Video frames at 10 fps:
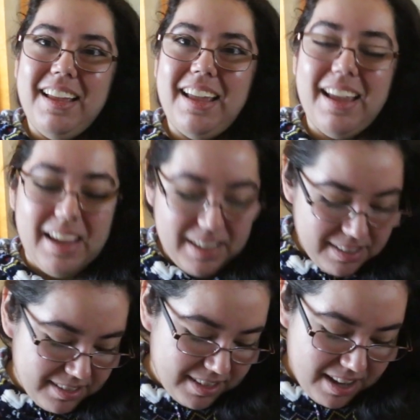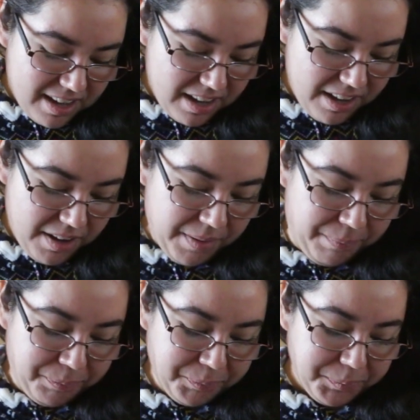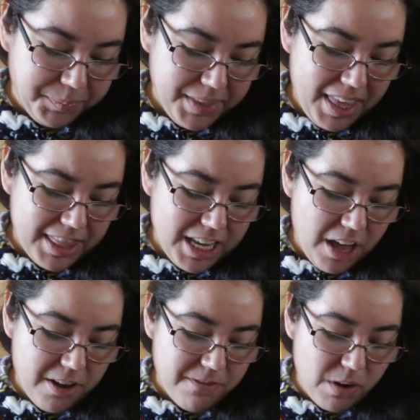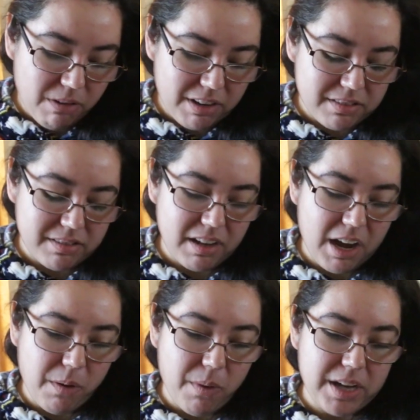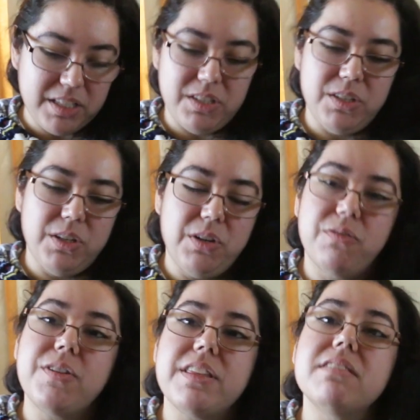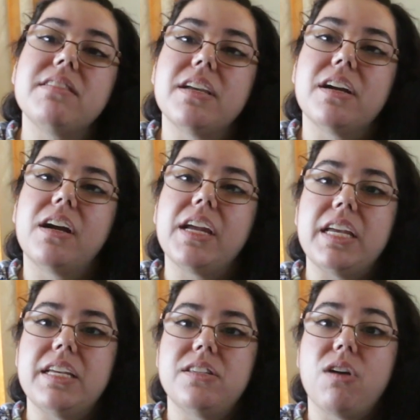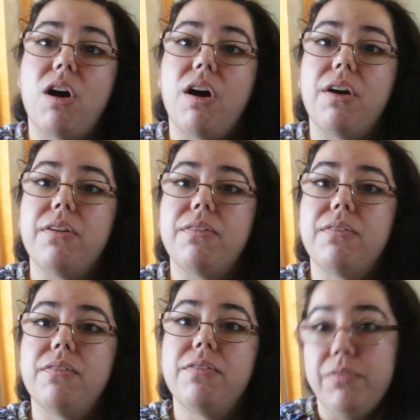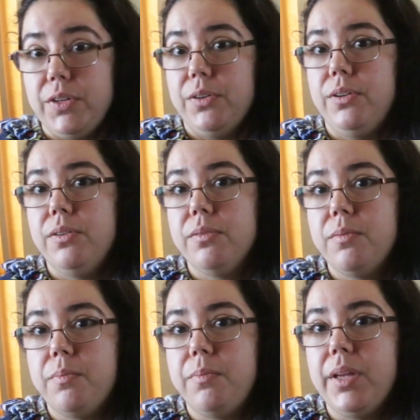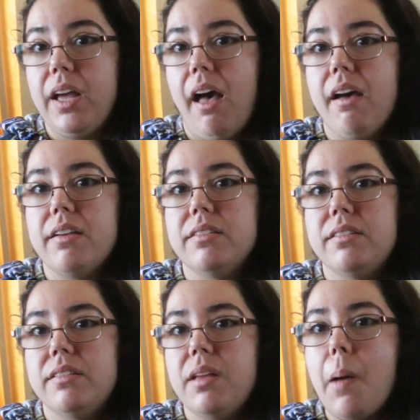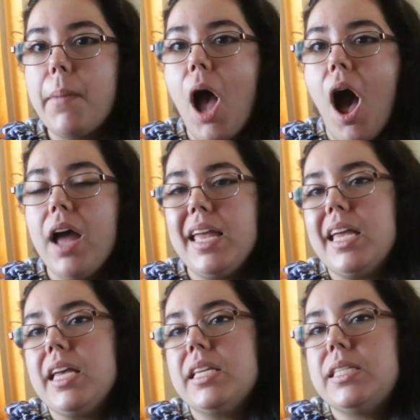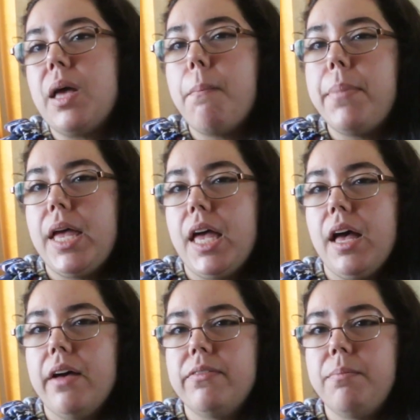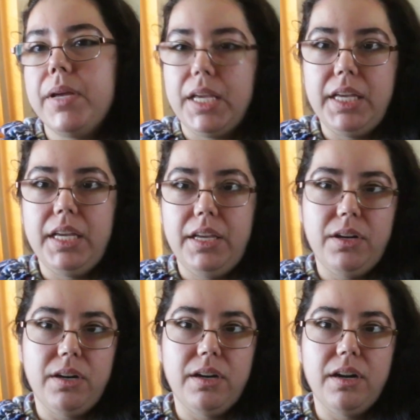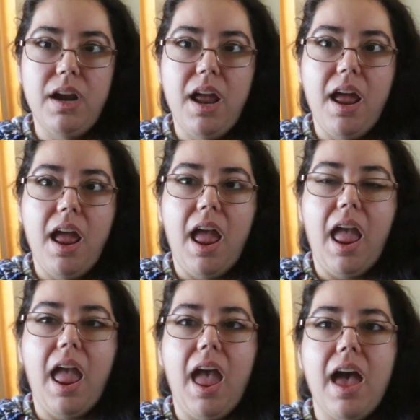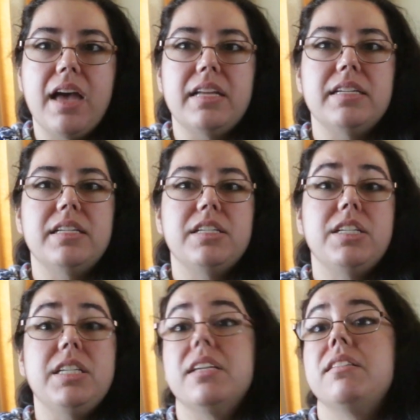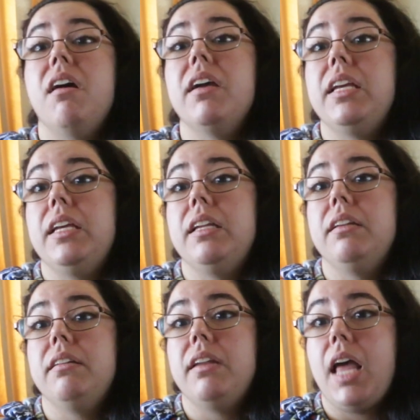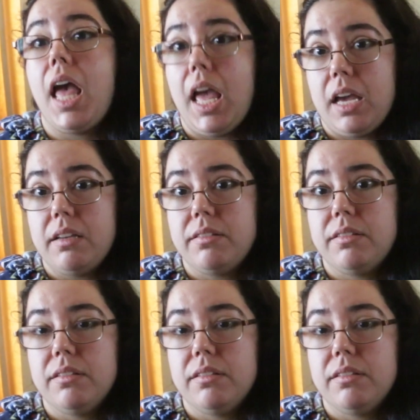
And the other focus I want to do for this year is on food, because my aunt is a bit of a picky eater, and she does not eat eggs.